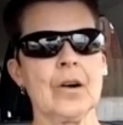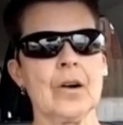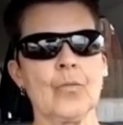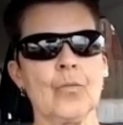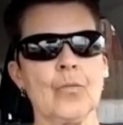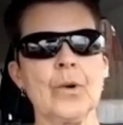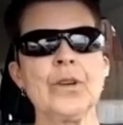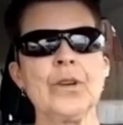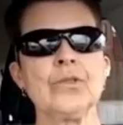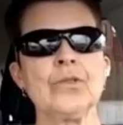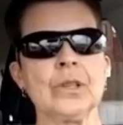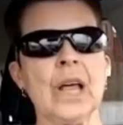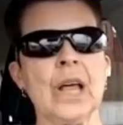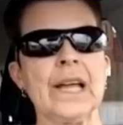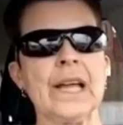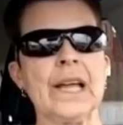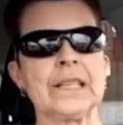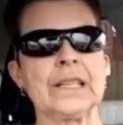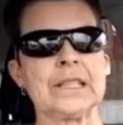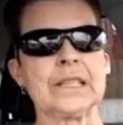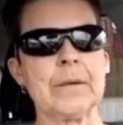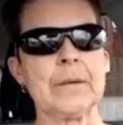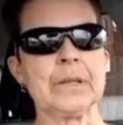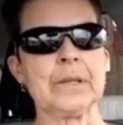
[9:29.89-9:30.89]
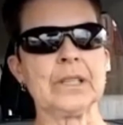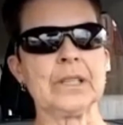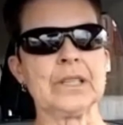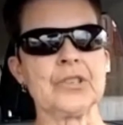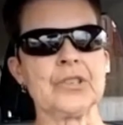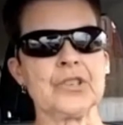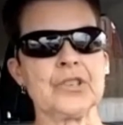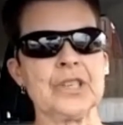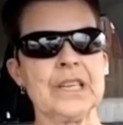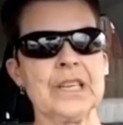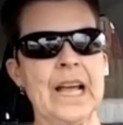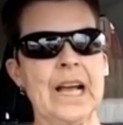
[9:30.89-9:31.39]
we do a lot of
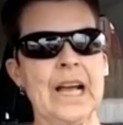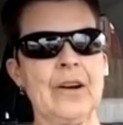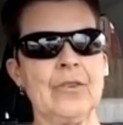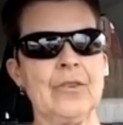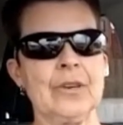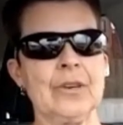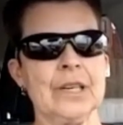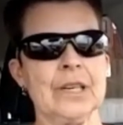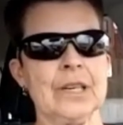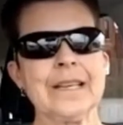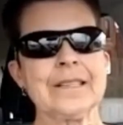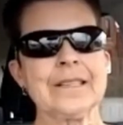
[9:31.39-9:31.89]
demolition now.